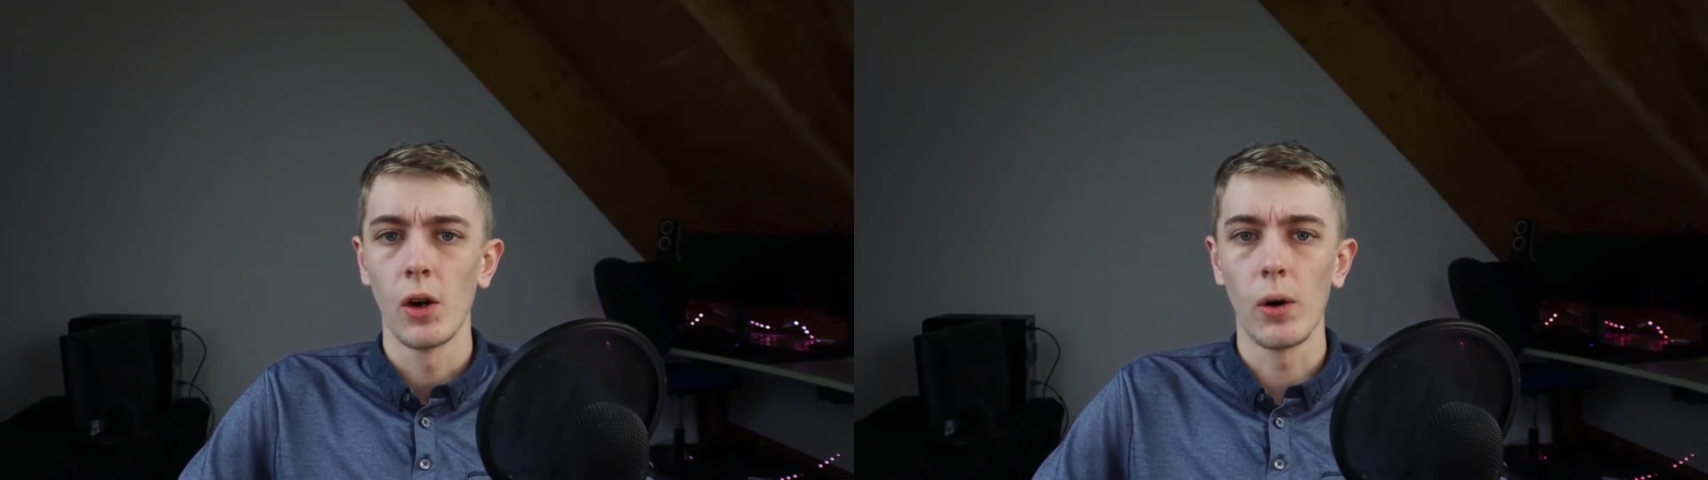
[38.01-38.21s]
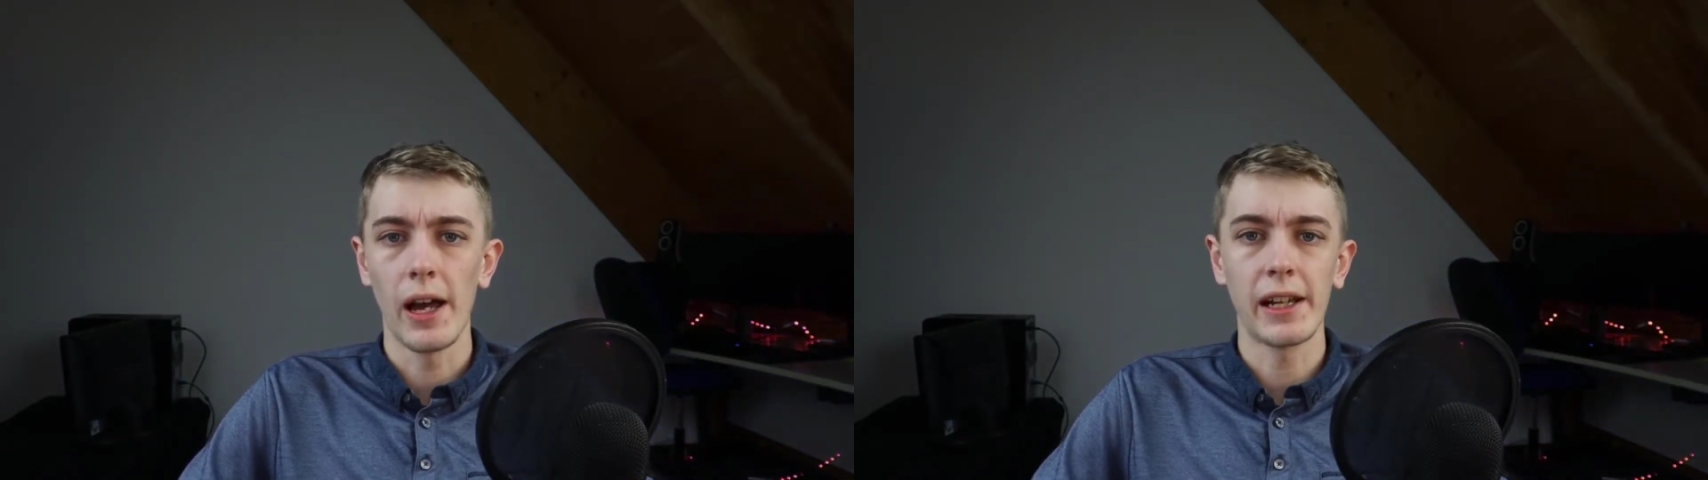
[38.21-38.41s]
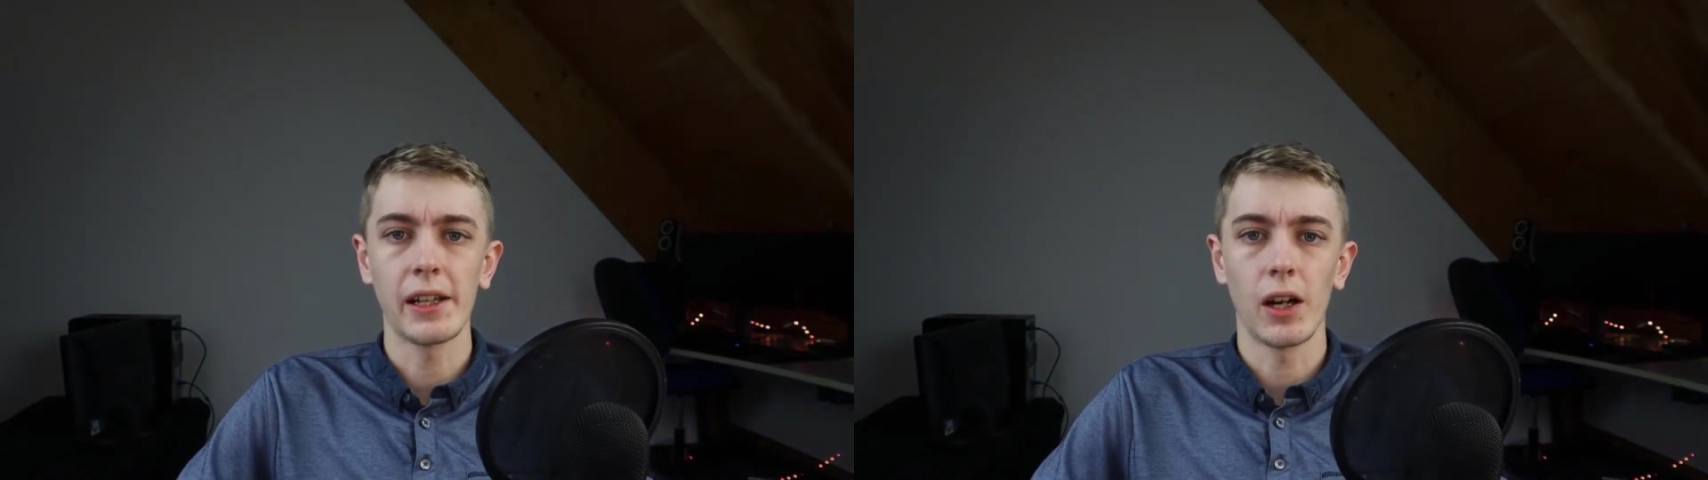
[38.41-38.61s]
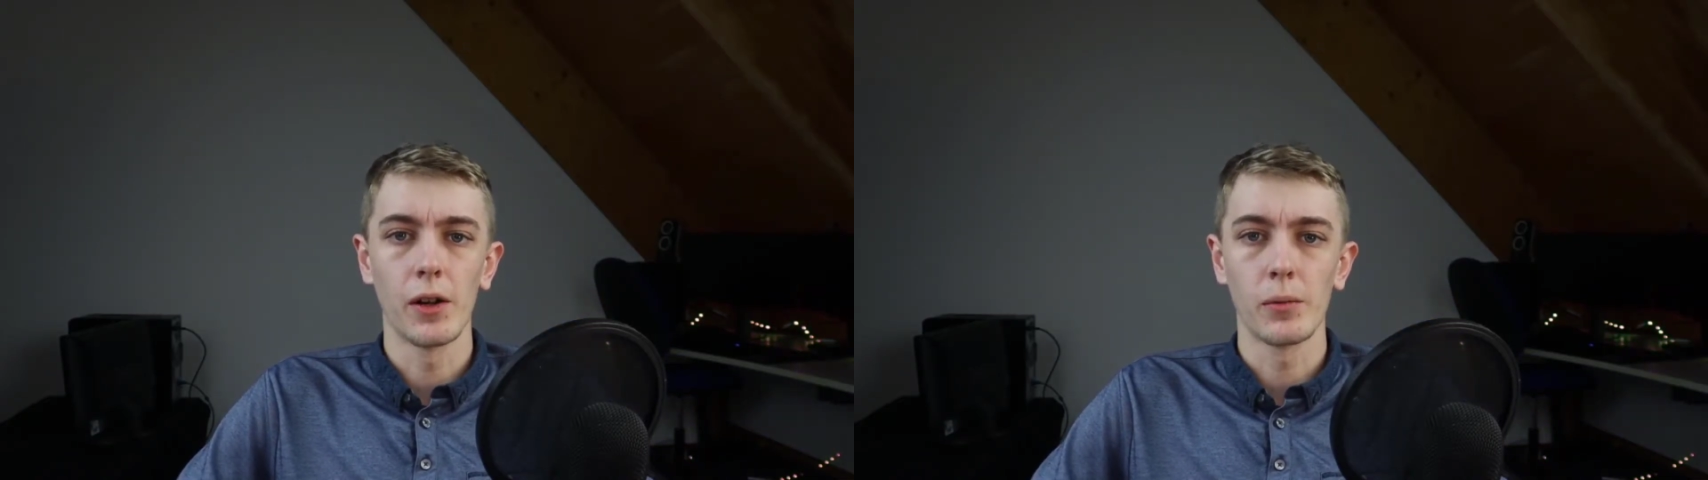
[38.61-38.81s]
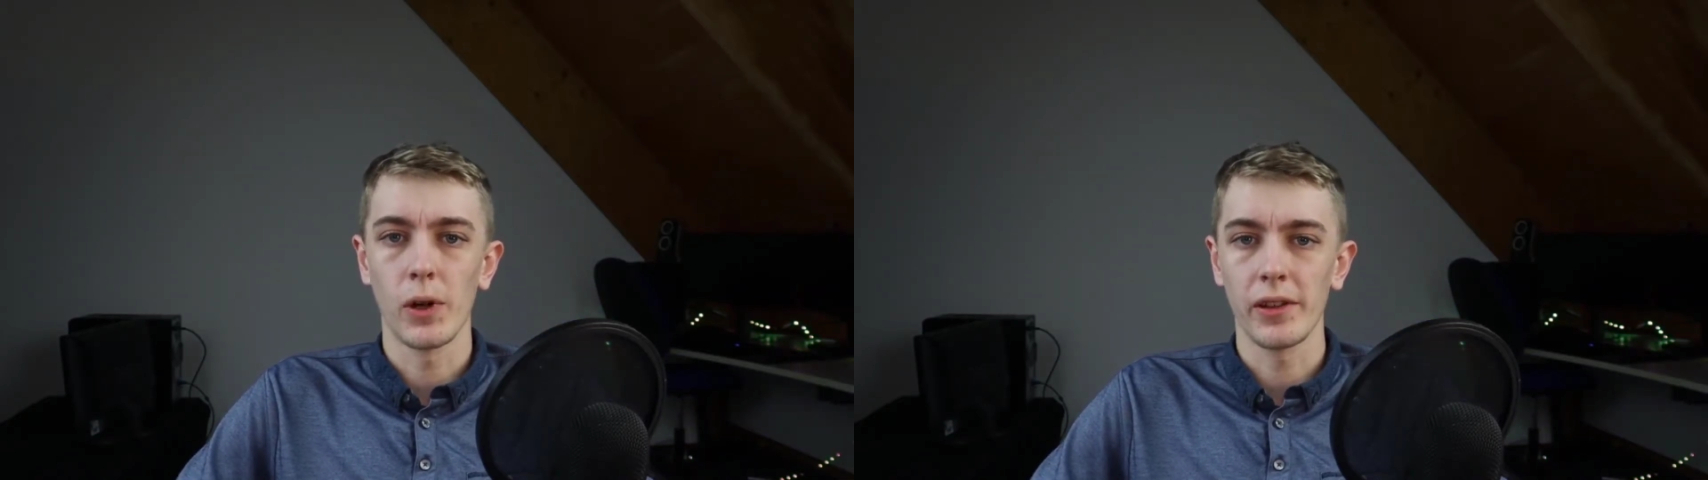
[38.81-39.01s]
or any
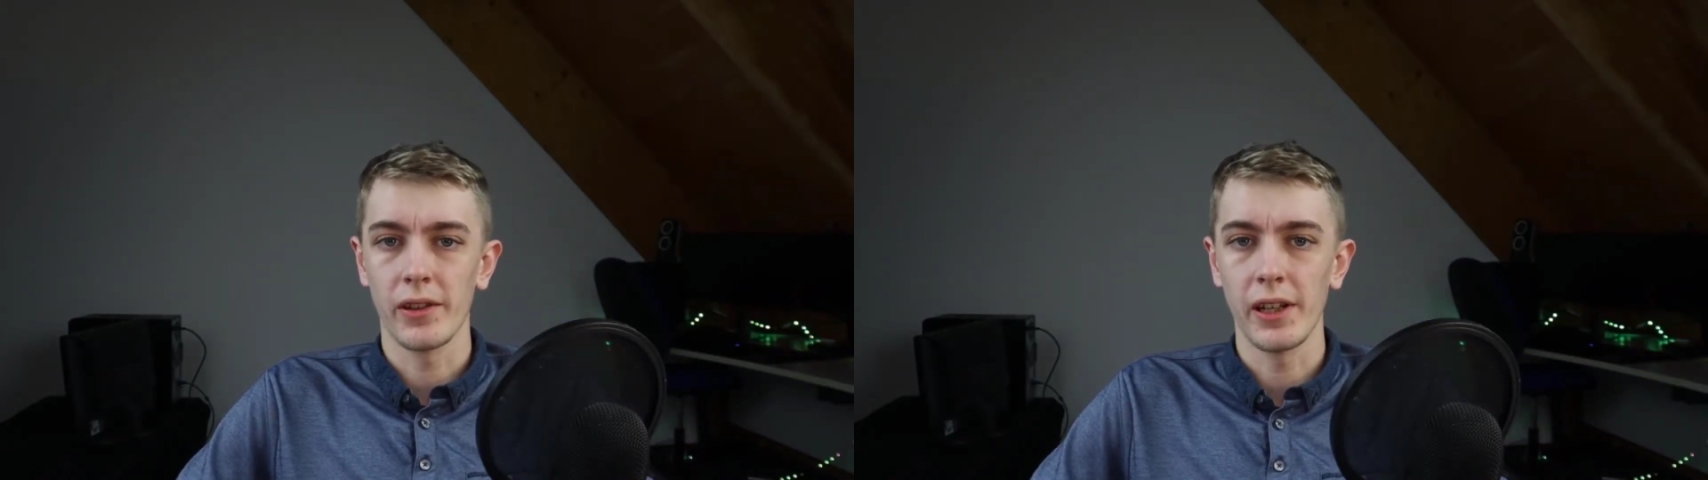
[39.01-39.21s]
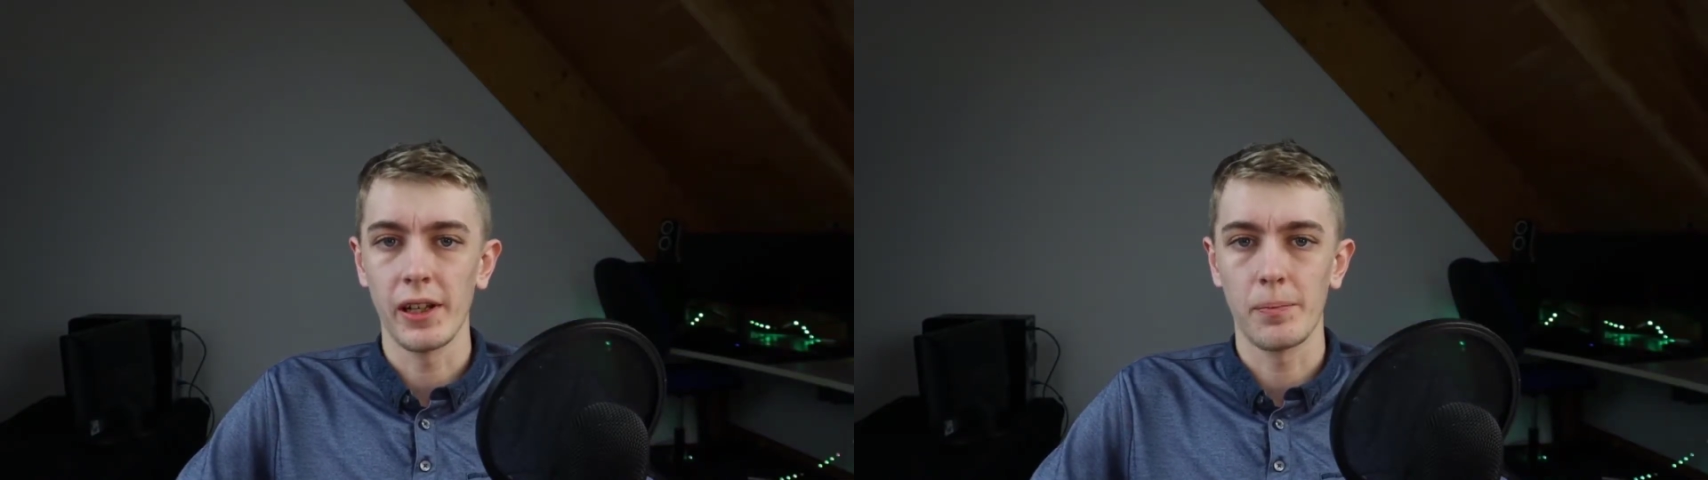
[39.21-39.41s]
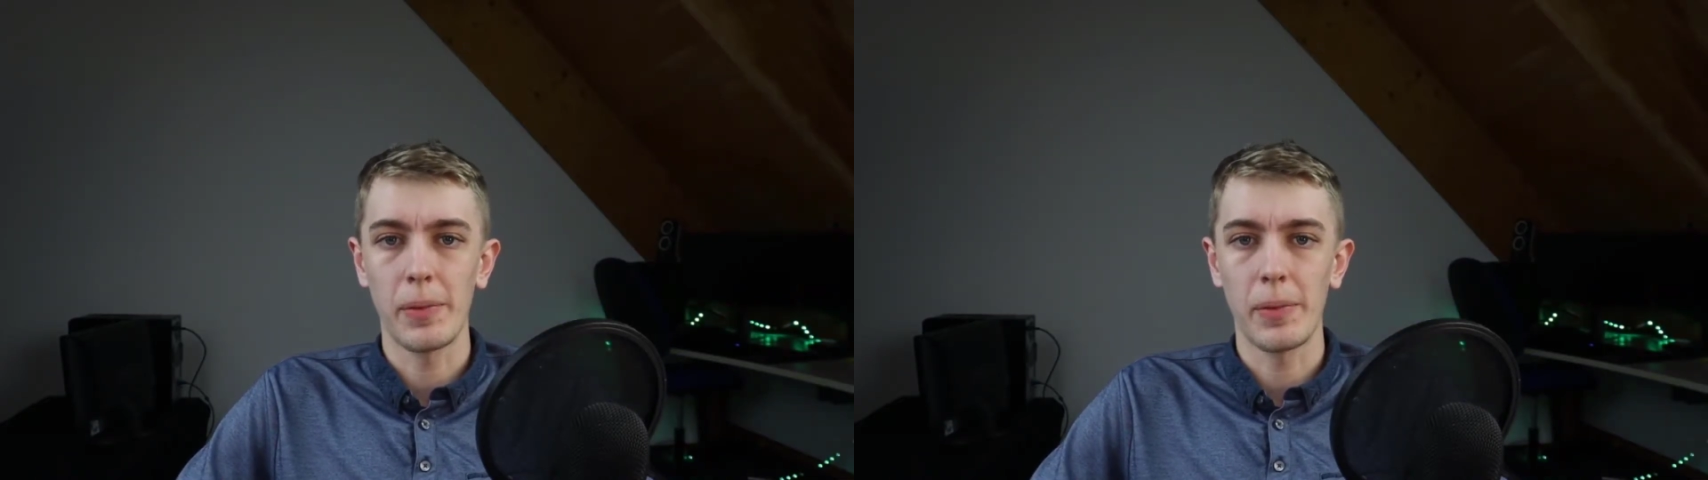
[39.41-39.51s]
unwanted